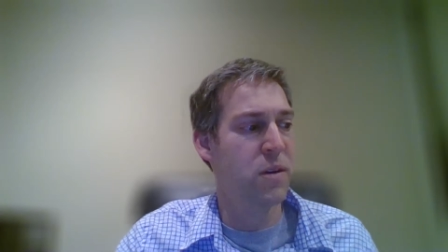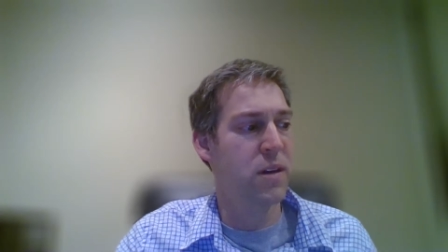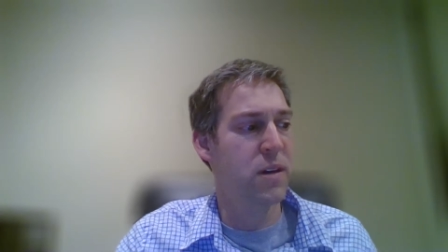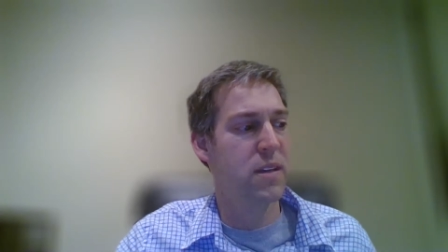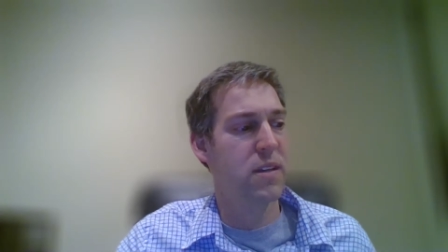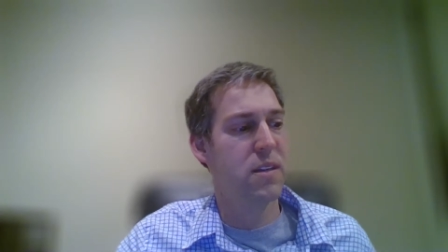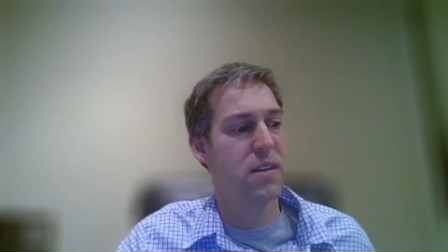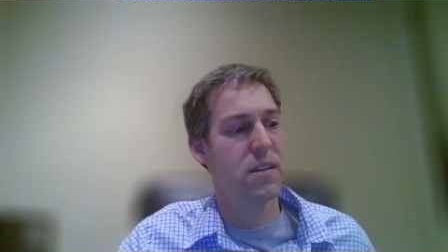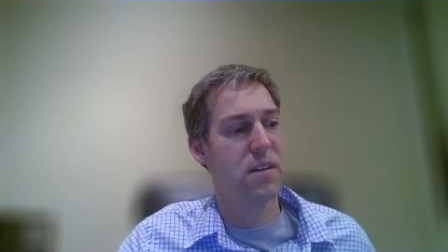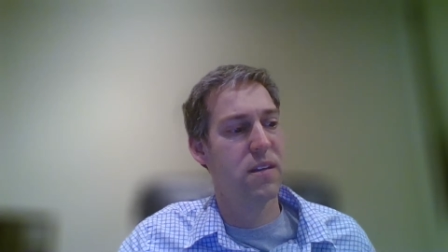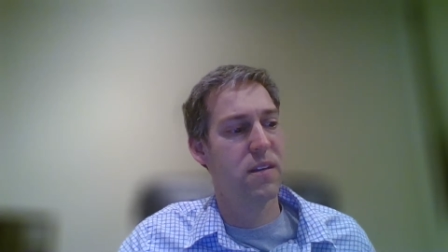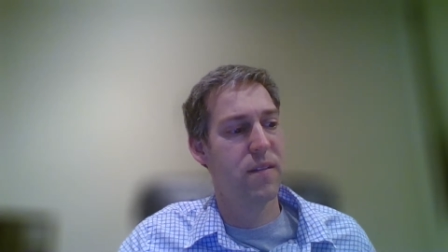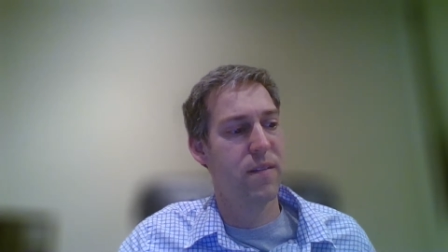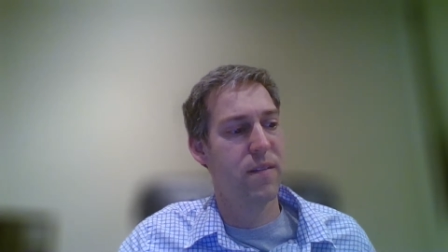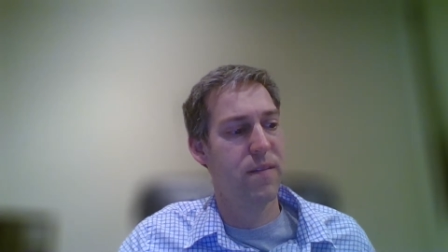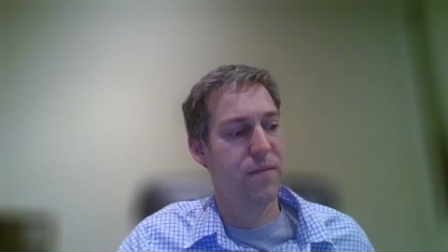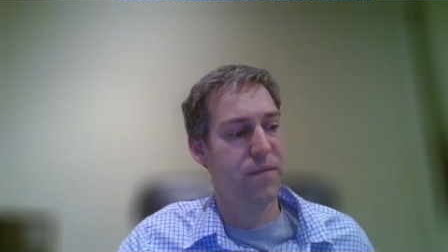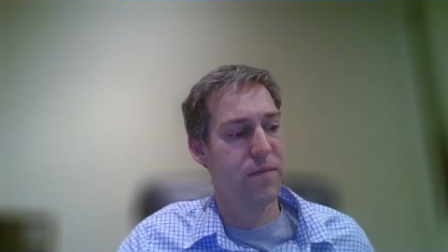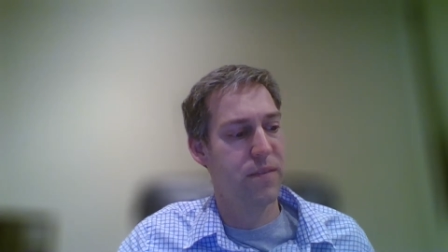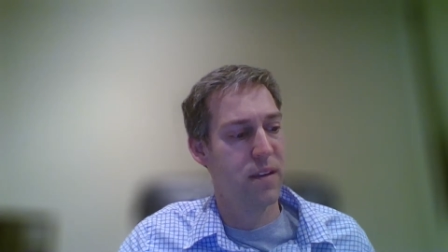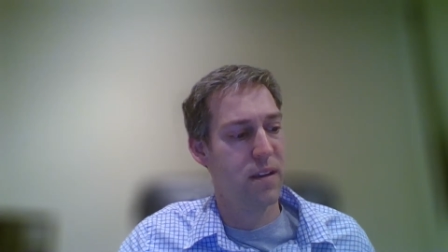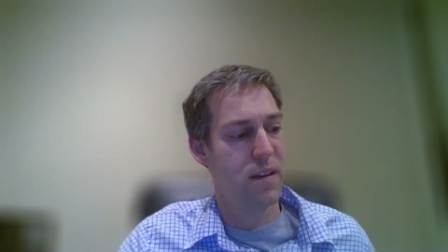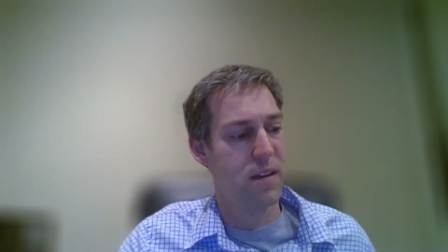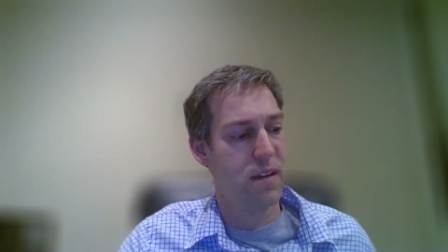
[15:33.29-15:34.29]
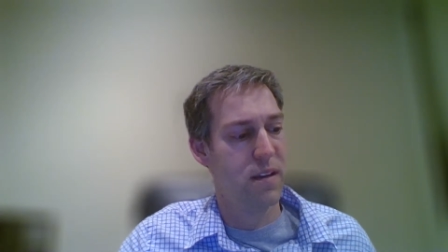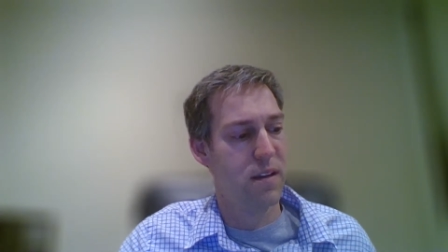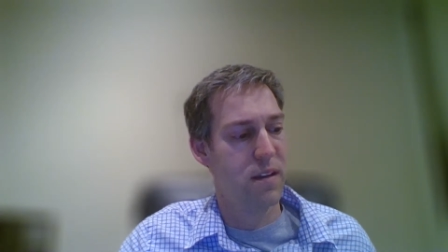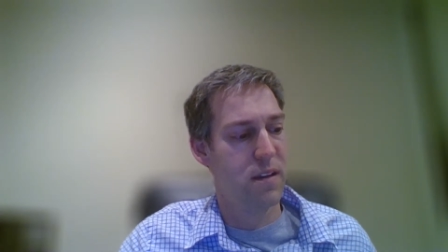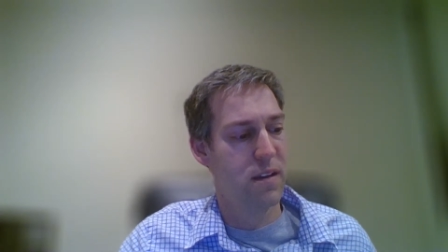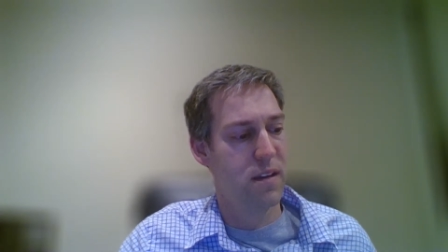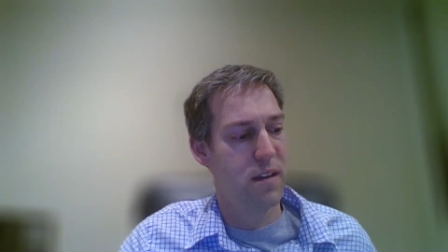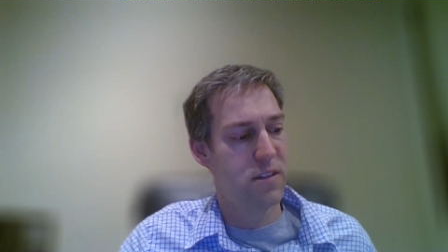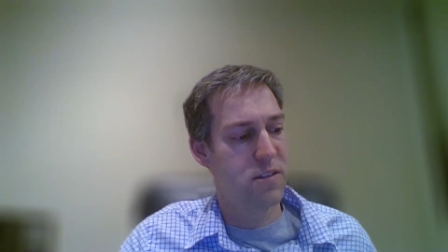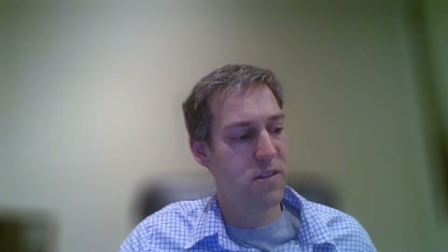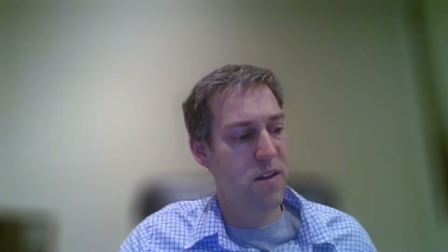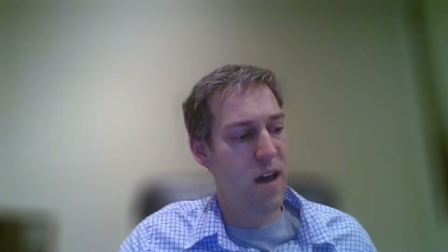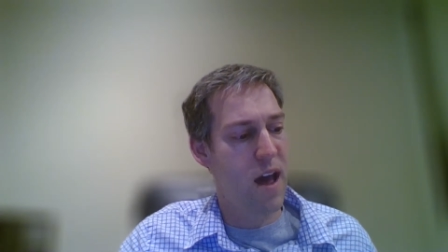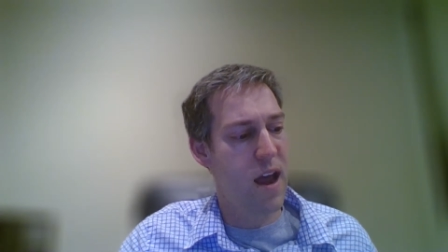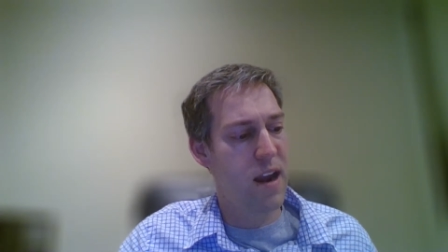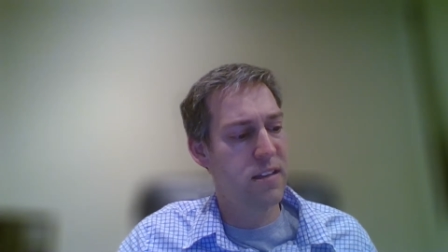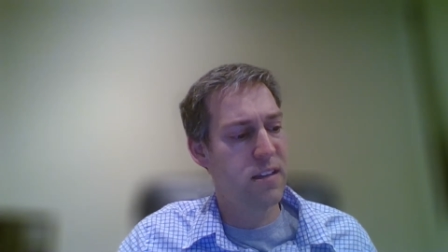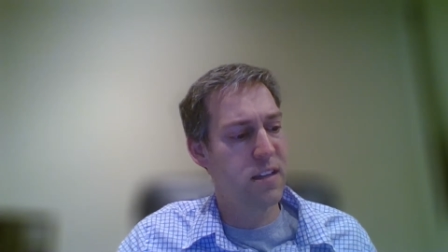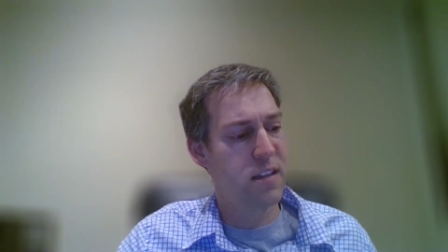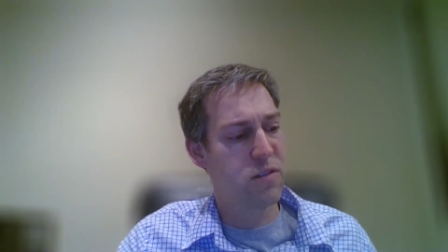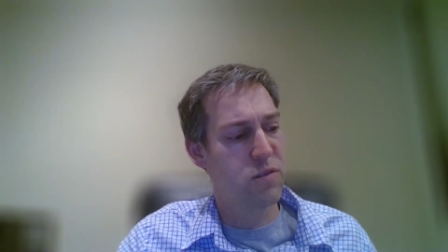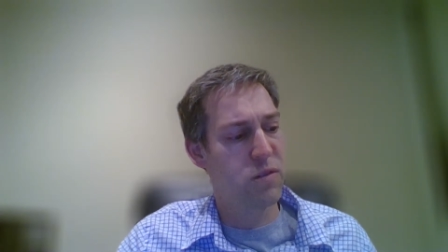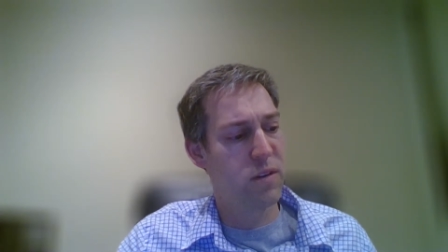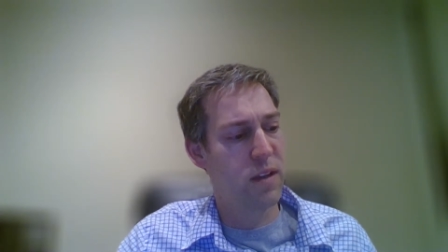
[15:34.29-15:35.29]
it. And so how does
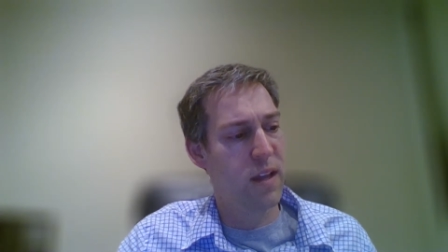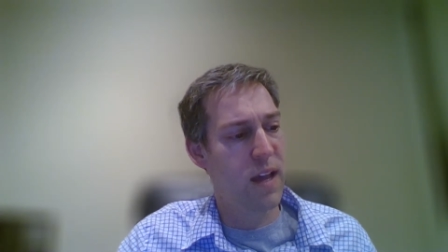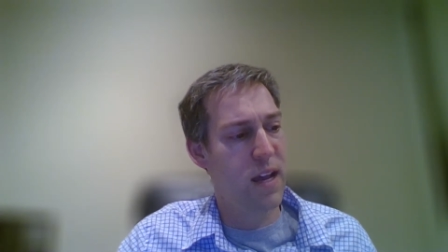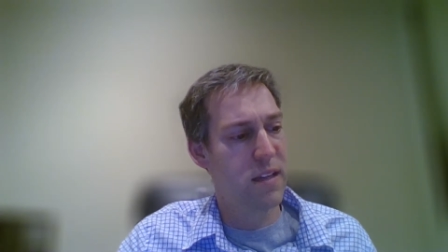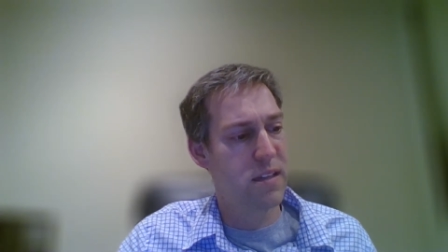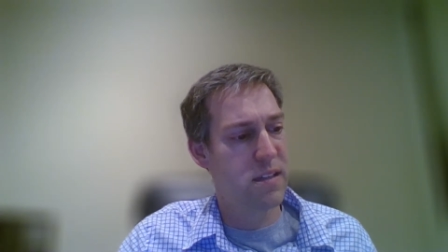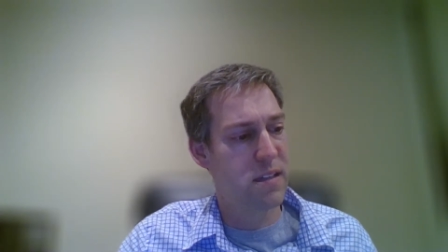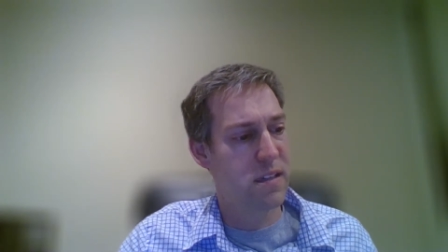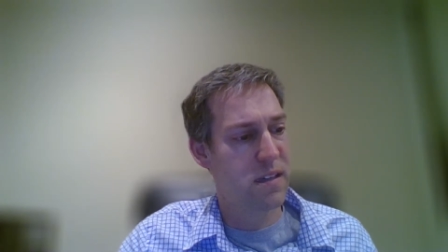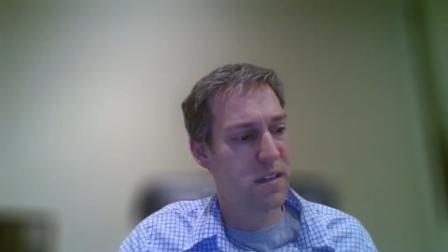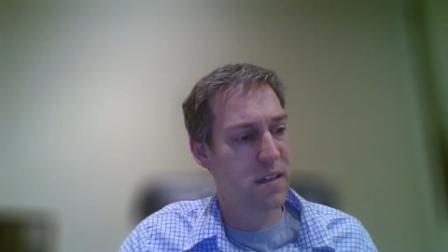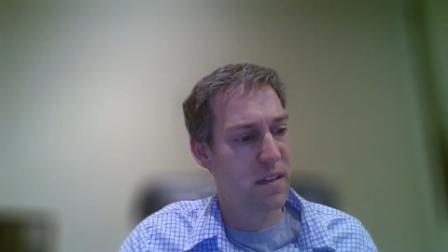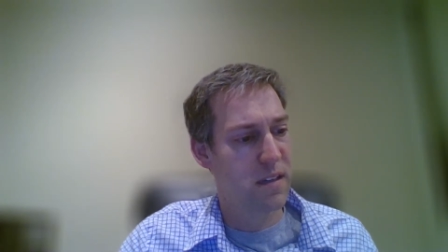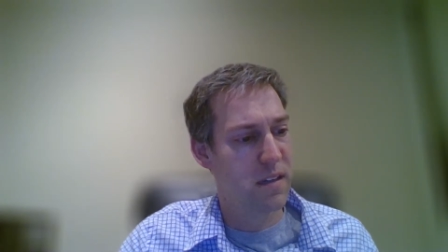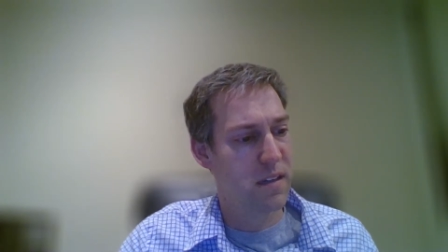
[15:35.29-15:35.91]
this relate